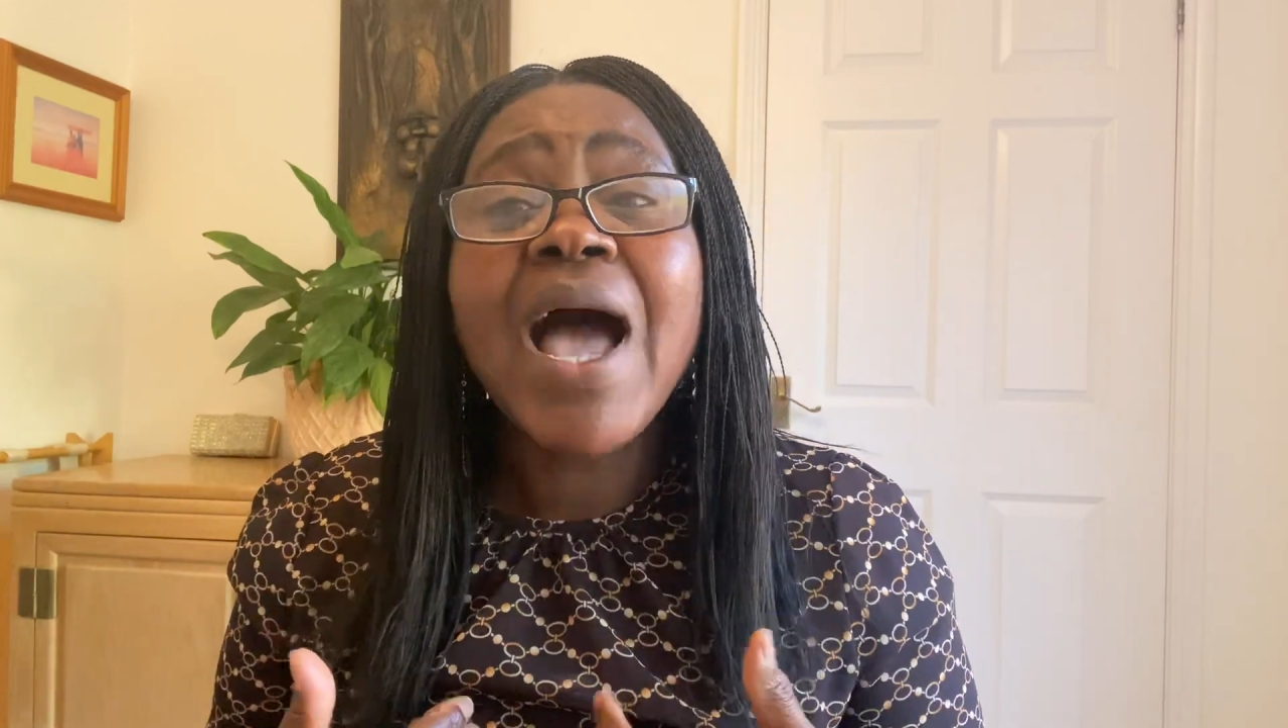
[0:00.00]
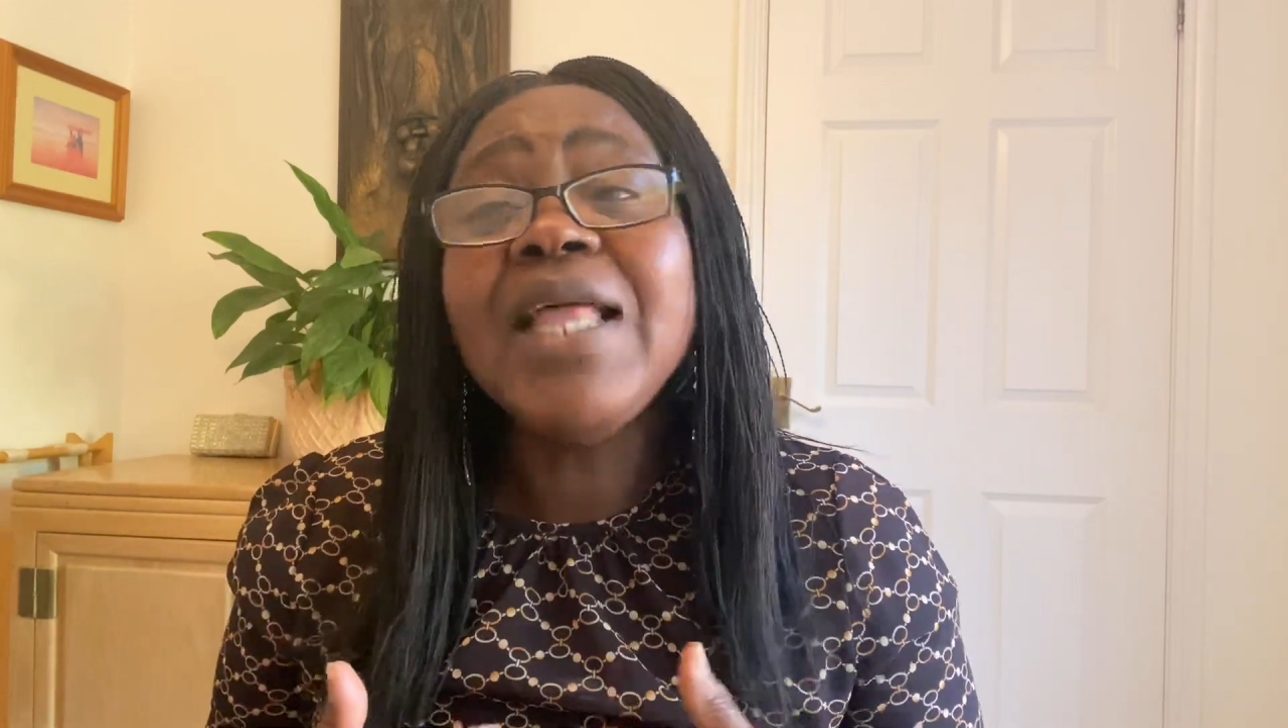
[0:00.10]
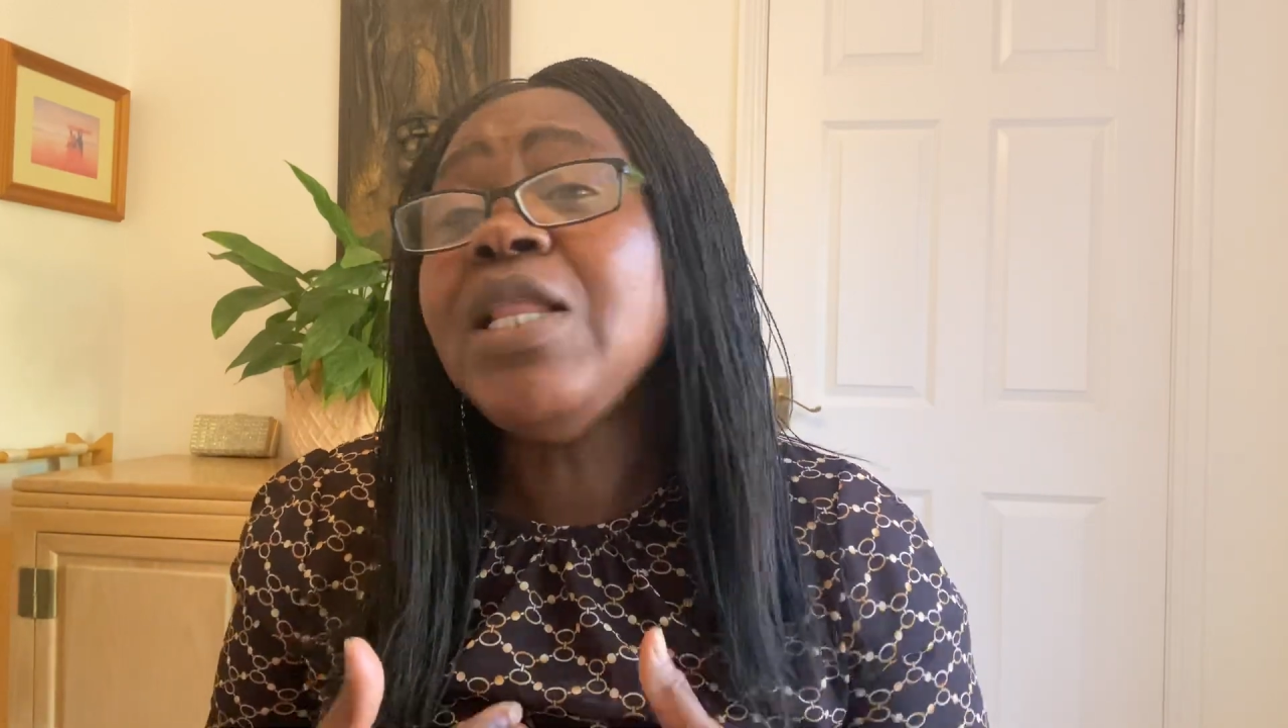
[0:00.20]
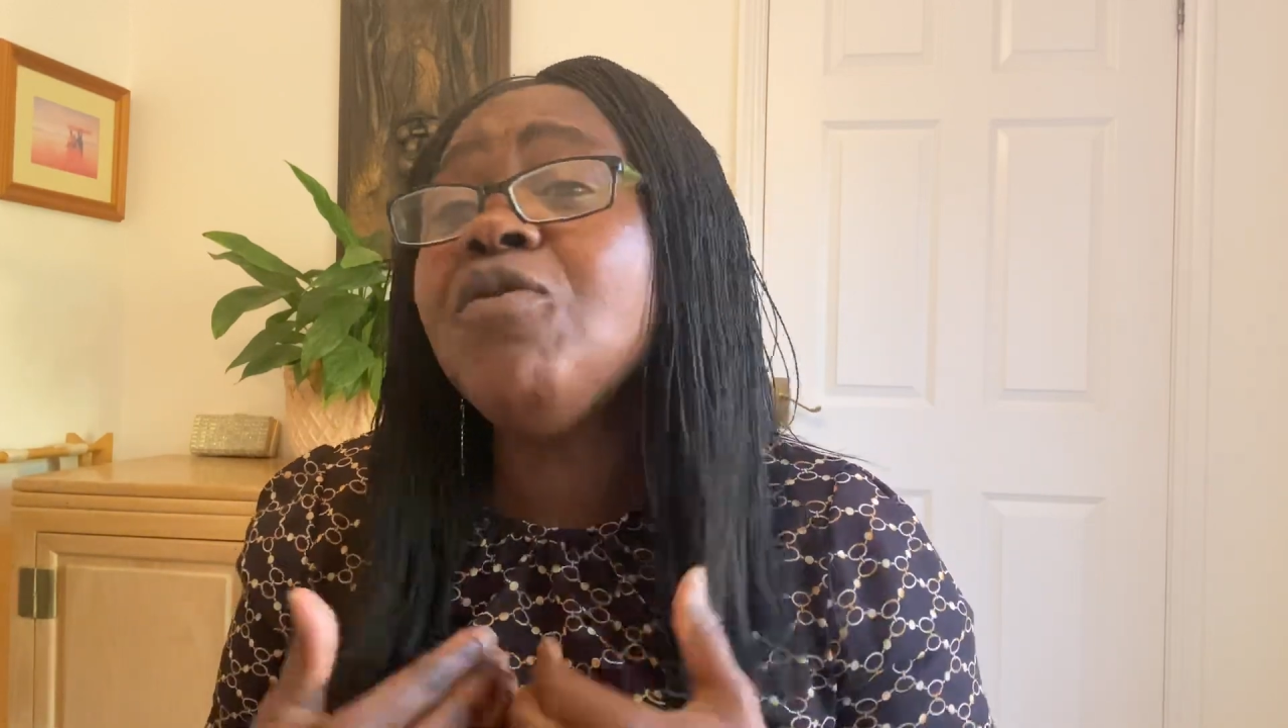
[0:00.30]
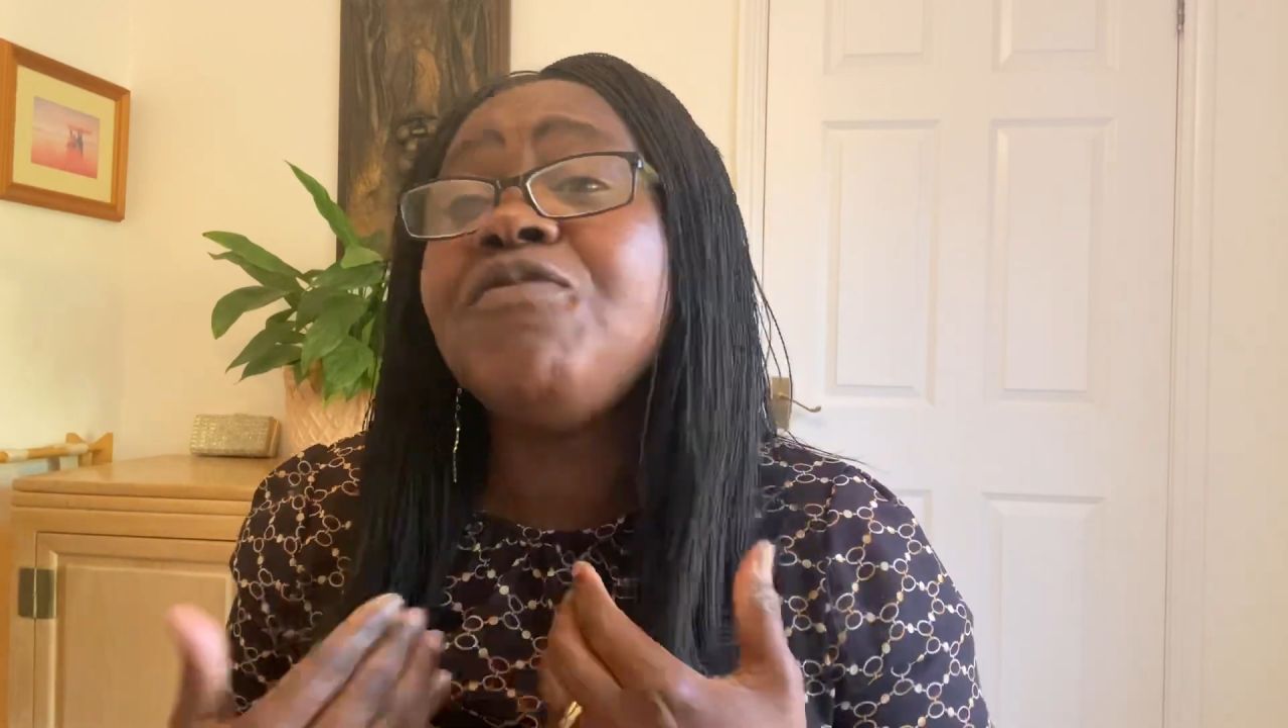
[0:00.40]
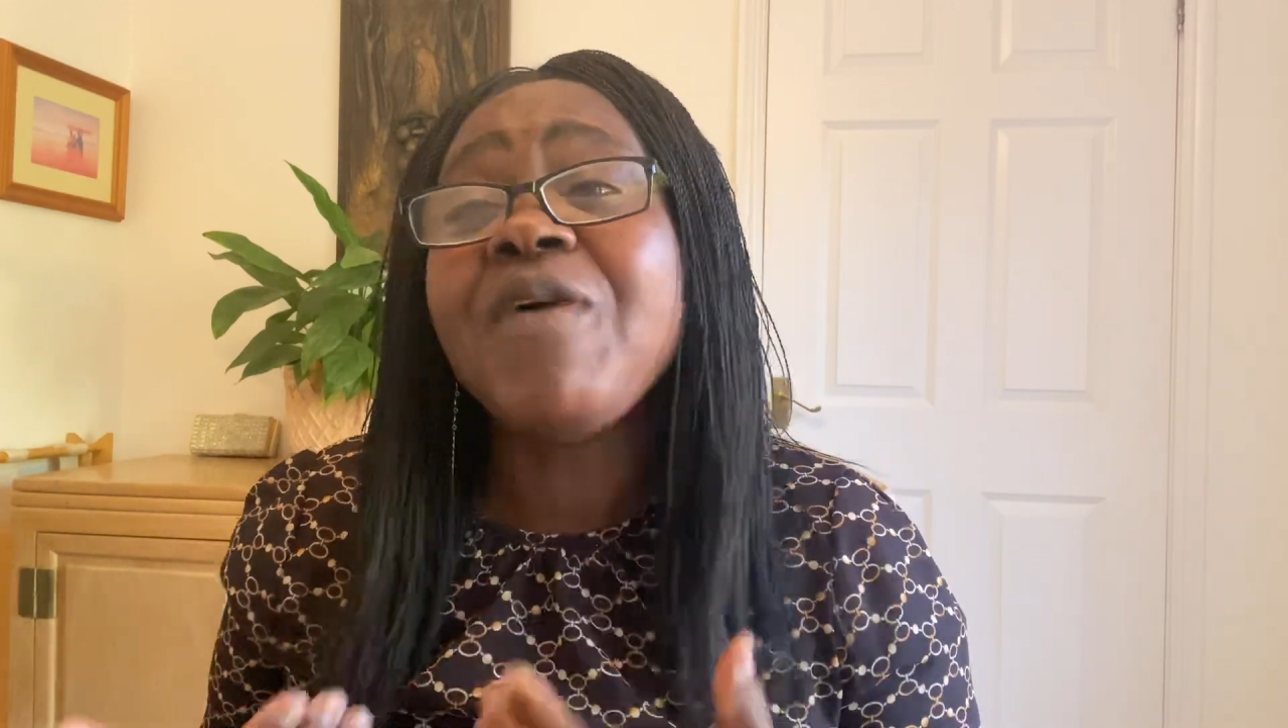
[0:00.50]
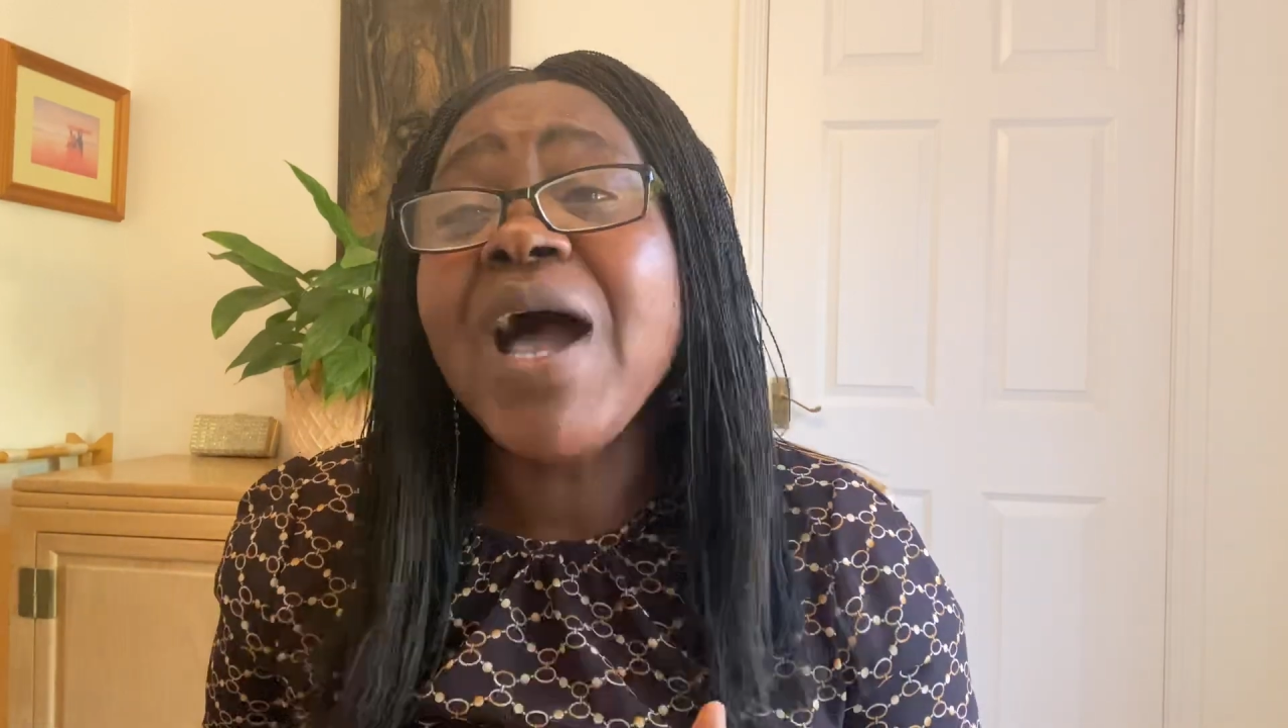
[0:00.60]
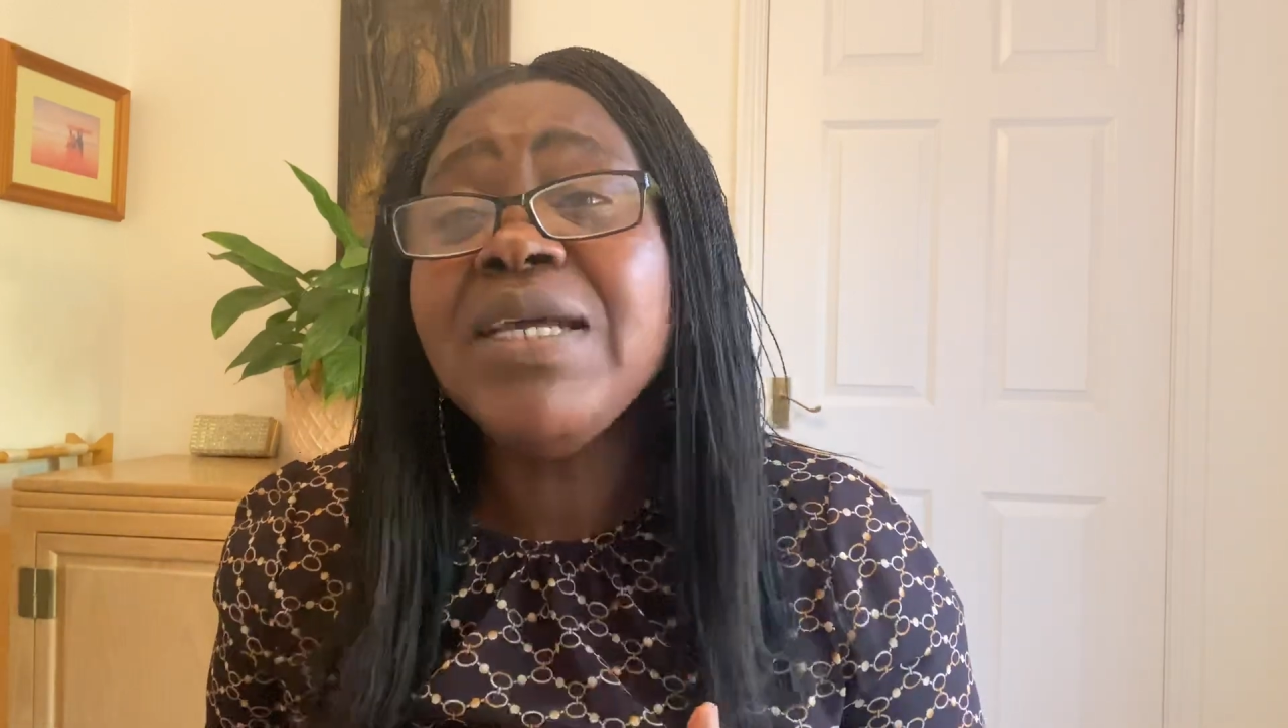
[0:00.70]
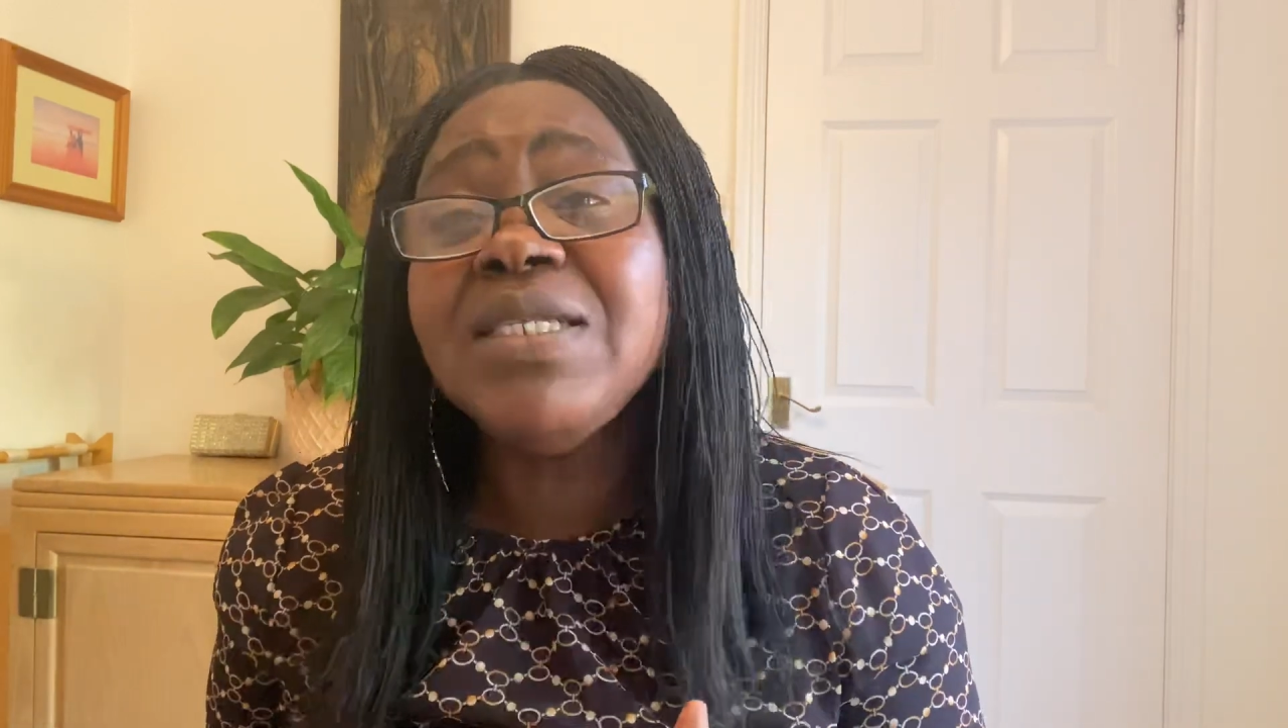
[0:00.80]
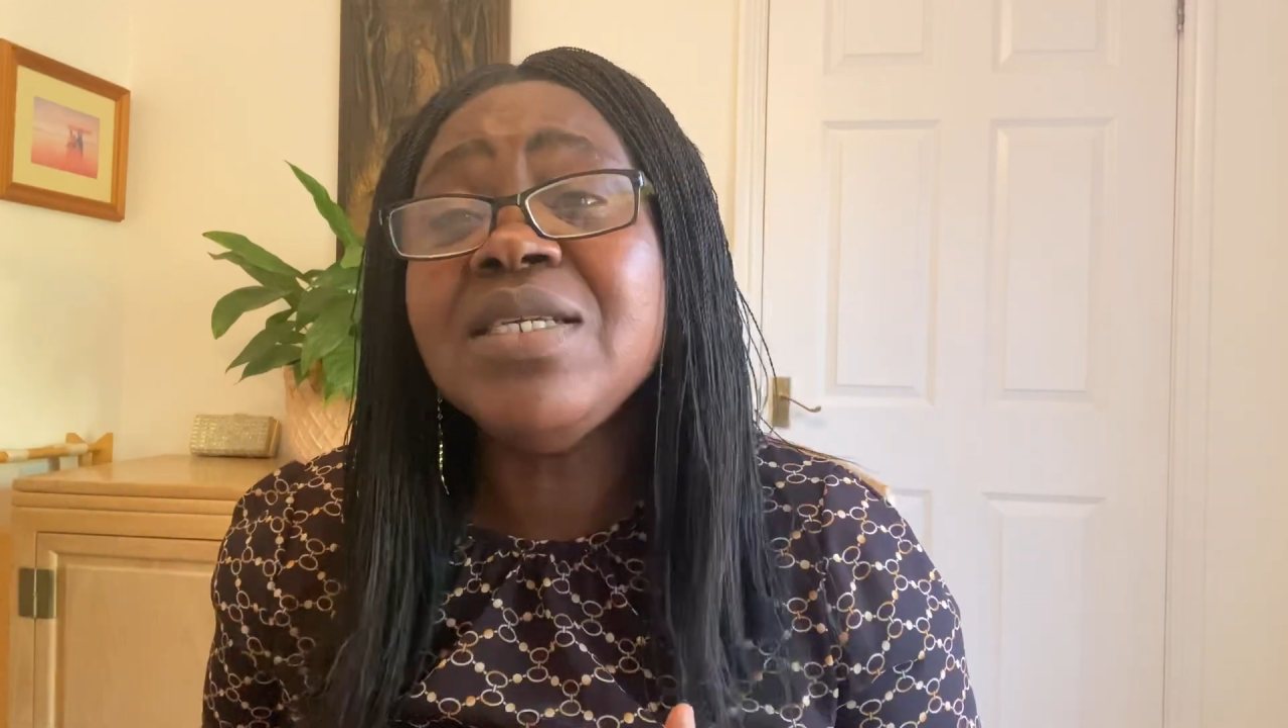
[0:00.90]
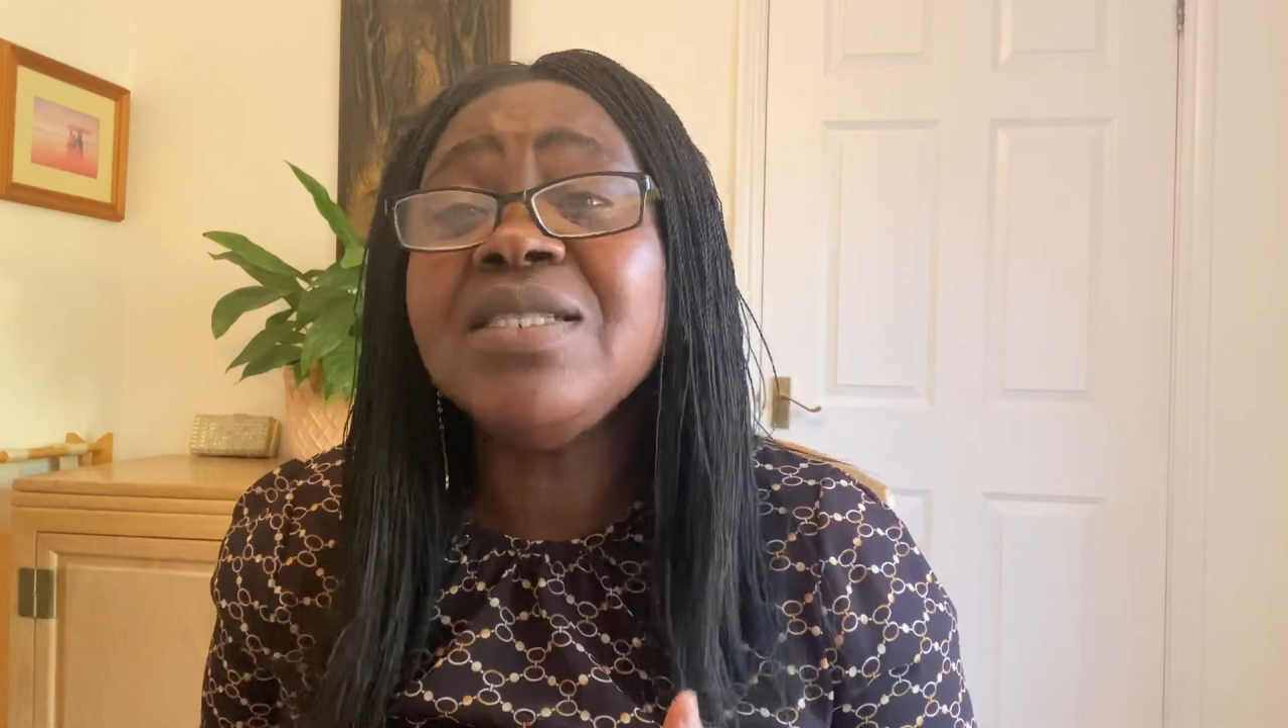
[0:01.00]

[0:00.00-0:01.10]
and they'll find